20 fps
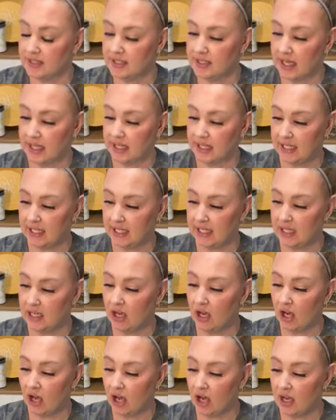
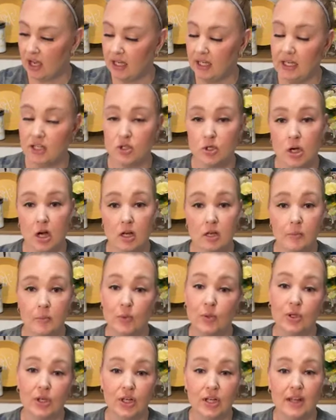sign on a
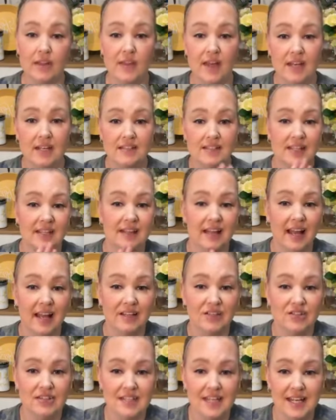chalkboard that is in
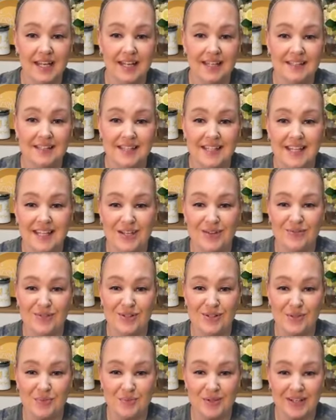Last Chance. Thank you
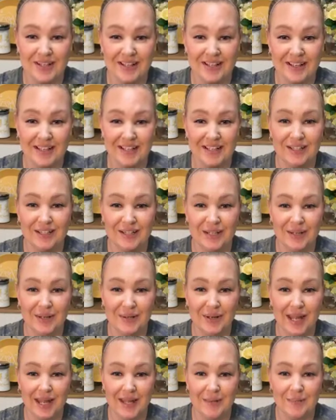for sprinkling.
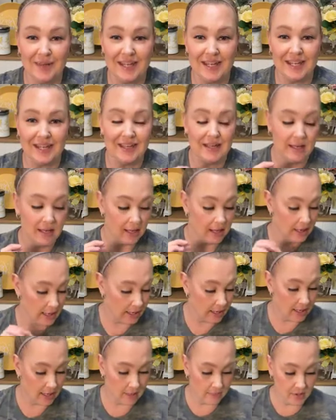Hello, Amy.
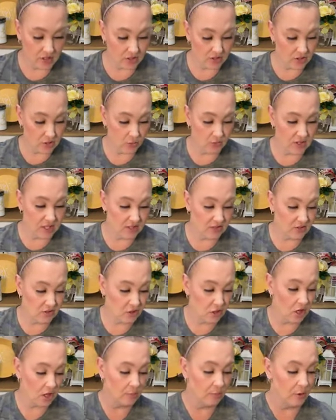So
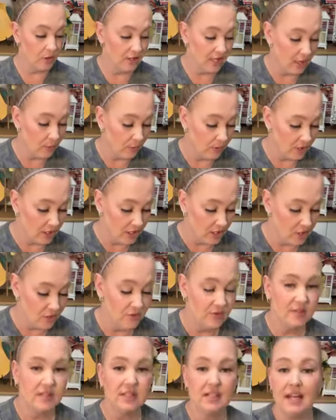this chalkboard that we're gonna
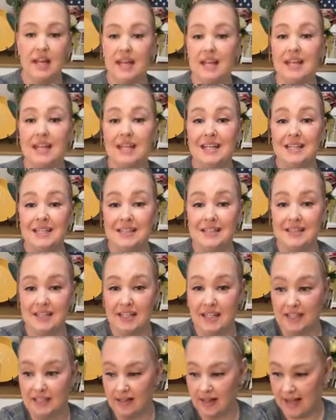use today is
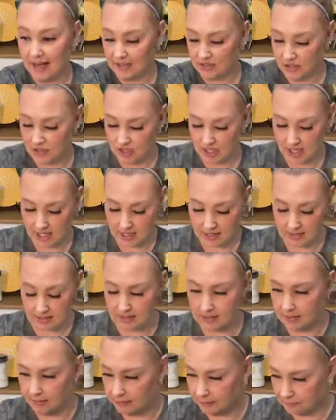in Last
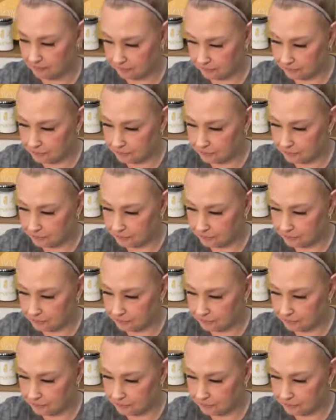Chance.